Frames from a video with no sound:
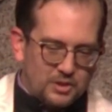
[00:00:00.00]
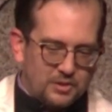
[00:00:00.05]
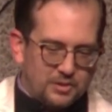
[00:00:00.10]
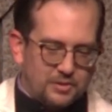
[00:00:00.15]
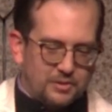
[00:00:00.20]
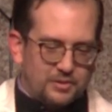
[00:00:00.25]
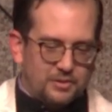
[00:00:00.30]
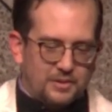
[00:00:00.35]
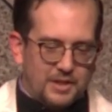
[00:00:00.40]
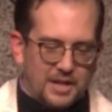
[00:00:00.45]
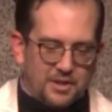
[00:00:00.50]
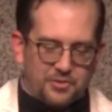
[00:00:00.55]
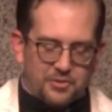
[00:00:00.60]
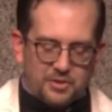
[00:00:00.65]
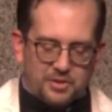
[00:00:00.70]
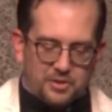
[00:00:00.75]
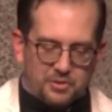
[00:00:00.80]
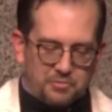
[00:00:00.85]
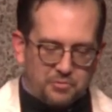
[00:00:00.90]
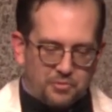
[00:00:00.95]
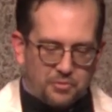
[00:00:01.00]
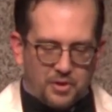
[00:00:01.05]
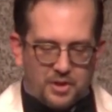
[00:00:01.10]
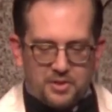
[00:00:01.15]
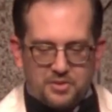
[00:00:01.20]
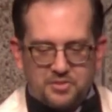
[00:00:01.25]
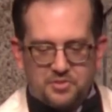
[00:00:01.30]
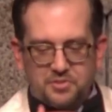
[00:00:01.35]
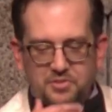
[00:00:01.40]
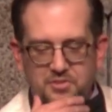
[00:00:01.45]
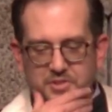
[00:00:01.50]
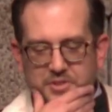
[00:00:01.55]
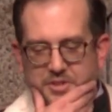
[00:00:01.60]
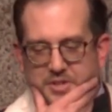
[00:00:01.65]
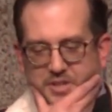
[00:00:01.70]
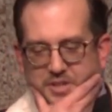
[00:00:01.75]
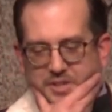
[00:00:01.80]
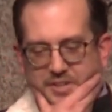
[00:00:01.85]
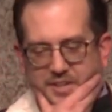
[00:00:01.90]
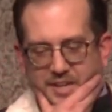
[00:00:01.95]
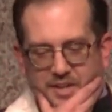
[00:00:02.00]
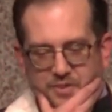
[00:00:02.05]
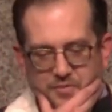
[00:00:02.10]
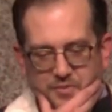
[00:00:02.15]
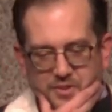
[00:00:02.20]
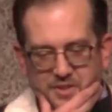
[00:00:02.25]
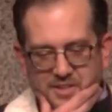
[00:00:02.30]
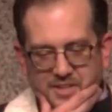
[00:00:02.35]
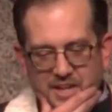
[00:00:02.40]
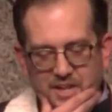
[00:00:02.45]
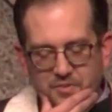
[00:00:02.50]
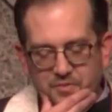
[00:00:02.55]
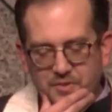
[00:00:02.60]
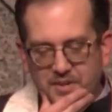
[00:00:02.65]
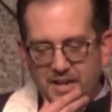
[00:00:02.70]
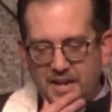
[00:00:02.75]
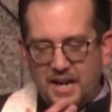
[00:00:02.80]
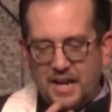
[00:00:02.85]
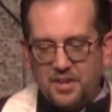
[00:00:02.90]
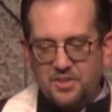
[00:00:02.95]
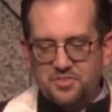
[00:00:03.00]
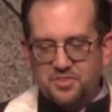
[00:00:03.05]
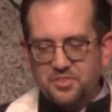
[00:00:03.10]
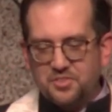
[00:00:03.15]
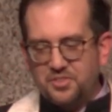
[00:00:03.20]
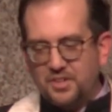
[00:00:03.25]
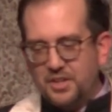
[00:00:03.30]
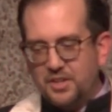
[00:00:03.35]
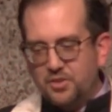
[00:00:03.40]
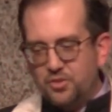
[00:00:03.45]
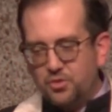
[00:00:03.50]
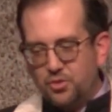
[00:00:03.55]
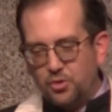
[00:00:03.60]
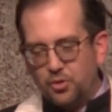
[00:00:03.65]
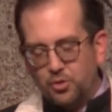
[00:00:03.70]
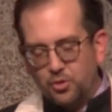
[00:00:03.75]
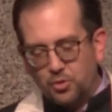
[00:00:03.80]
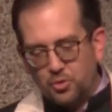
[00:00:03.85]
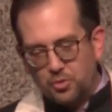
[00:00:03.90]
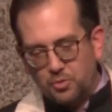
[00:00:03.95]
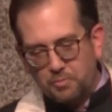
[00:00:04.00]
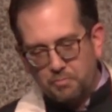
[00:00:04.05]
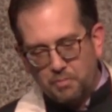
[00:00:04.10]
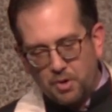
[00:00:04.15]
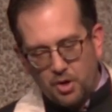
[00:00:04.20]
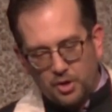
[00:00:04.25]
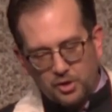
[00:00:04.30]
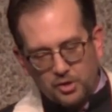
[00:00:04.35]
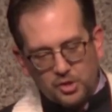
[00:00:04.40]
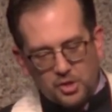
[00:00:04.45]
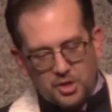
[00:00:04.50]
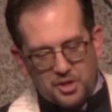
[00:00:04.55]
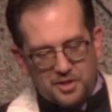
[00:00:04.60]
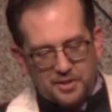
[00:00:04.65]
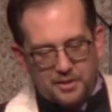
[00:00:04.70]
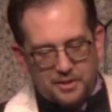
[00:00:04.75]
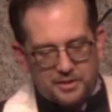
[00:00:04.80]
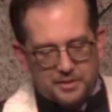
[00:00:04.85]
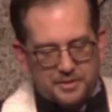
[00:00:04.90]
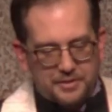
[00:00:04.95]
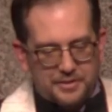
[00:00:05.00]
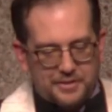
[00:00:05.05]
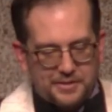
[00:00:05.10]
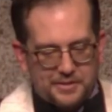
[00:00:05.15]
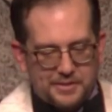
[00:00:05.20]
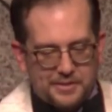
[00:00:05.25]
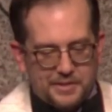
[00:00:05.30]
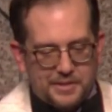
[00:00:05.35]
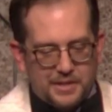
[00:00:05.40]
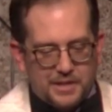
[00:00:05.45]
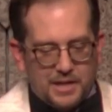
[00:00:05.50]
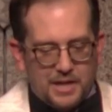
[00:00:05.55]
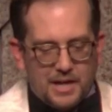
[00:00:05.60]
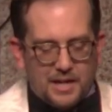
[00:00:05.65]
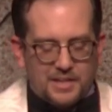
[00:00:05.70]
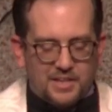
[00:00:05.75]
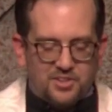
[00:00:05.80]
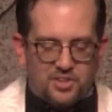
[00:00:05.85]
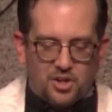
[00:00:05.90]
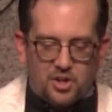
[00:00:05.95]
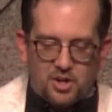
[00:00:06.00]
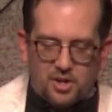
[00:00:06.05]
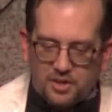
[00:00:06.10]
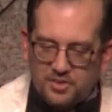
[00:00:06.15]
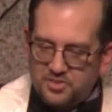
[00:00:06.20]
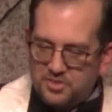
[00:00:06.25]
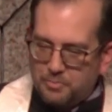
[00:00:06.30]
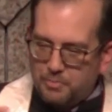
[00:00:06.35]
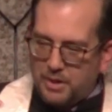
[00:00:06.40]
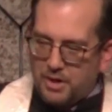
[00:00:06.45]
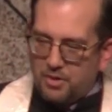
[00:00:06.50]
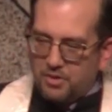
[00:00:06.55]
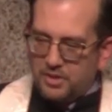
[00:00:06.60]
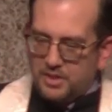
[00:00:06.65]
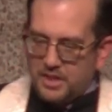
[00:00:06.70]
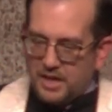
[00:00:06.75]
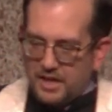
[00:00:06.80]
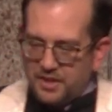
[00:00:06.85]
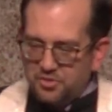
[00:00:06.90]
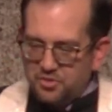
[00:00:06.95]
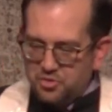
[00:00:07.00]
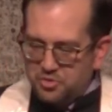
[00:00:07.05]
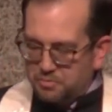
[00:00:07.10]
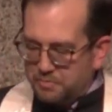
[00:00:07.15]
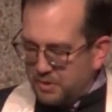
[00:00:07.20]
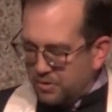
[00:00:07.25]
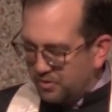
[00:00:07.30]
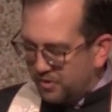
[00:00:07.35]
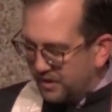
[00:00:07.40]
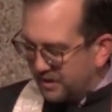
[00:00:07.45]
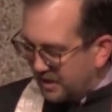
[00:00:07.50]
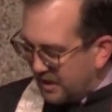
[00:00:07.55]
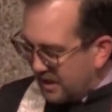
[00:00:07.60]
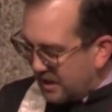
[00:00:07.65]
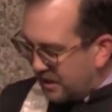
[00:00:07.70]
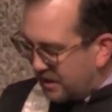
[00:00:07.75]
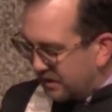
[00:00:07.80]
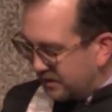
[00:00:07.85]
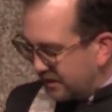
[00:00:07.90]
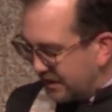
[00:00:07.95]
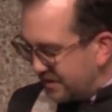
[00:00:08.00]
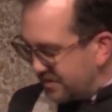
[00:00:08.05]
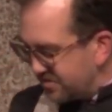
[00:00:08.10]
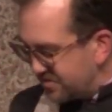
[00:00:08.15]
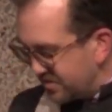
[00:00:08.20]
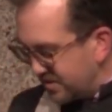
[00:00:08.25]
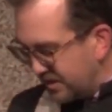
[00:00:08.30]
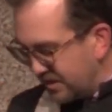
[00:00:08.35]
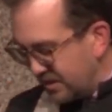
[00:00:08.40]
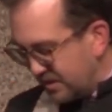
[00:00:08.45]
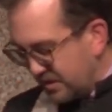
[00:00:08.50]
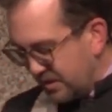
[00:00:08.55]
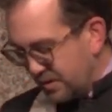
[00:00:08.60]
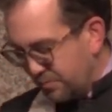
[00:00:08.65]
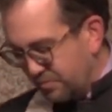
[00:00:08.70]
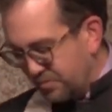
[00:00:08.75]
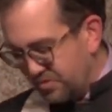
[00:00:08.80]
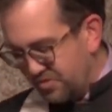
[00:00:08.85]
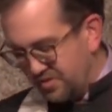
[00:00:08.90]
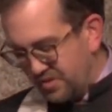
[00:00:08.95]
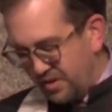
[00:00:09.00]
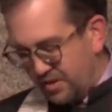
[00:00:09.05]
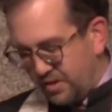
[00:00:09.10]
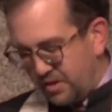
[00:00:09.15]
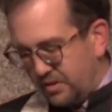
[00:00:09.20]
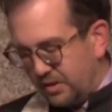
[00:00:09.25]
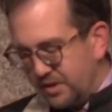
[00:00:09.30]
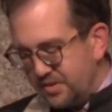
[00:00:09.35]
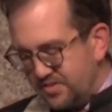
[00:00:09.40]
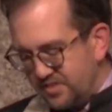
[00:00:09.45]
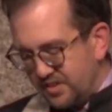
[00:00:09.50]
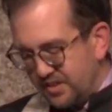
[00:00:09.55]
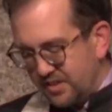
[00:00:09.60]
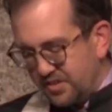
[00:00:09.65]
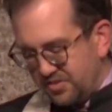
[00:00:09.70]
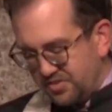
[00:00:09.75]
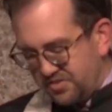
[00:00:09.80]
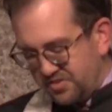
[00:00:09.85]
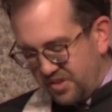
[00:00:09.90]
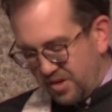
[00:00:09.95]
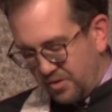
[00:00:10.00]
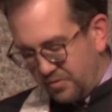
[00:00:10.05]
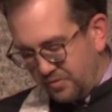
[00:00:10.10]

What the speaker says: Nathan confronts David. David has this internal monologue. And he talks about God's Spirit cleansing himself.